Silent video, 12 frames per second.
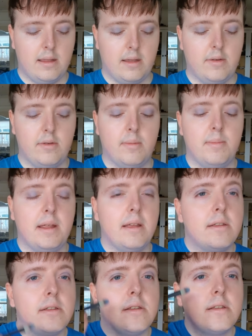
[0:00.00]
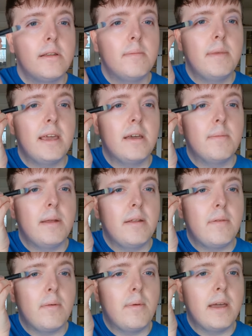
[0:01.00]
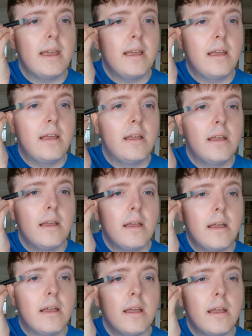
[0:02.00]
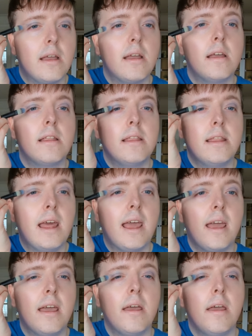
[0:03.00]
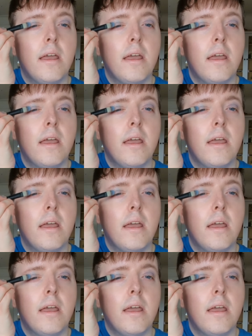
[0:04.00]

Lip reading: And go a bit, make a bit of a wing there.